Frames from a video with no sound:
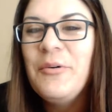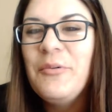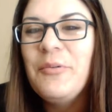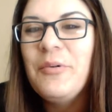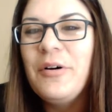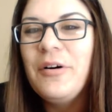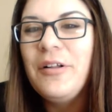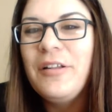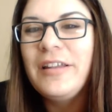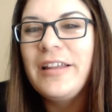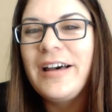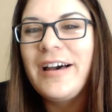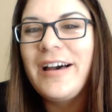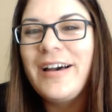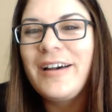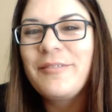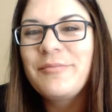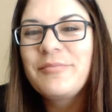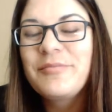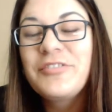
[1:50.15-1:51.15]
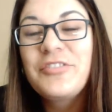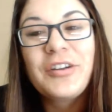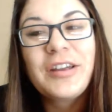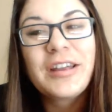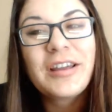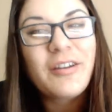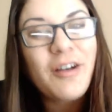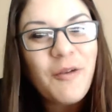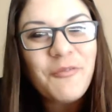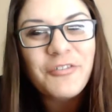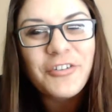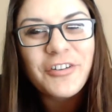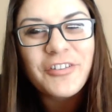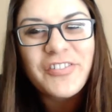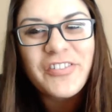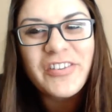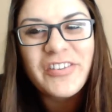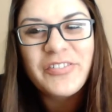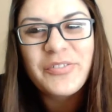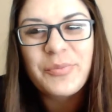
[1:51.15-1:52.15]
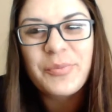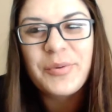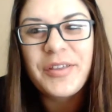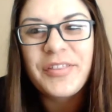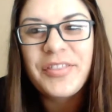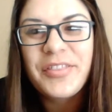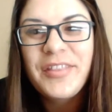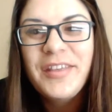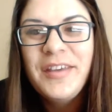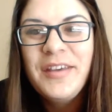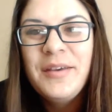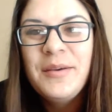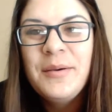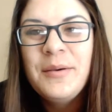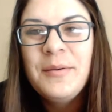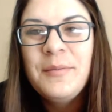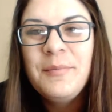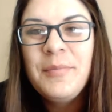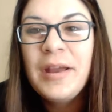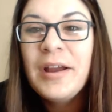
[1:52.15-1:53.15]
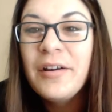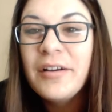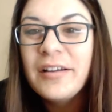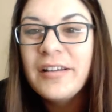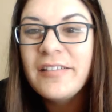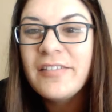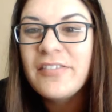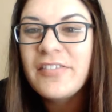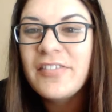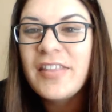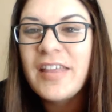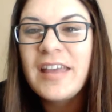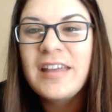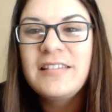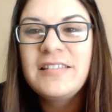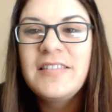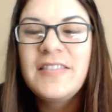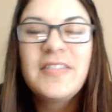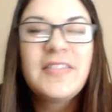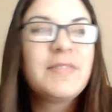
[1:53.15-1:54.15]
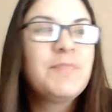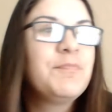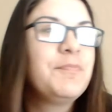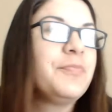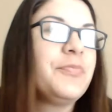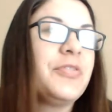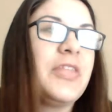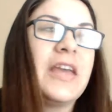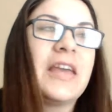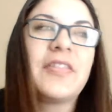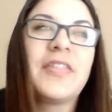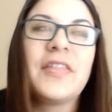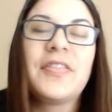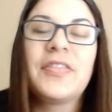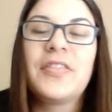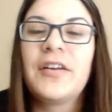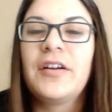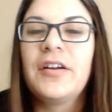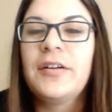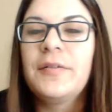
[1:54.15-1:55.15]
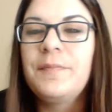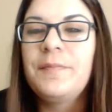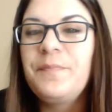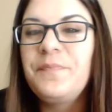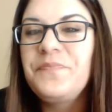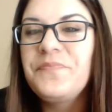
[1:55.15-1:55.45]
Well, during conferences with parents, they think that their,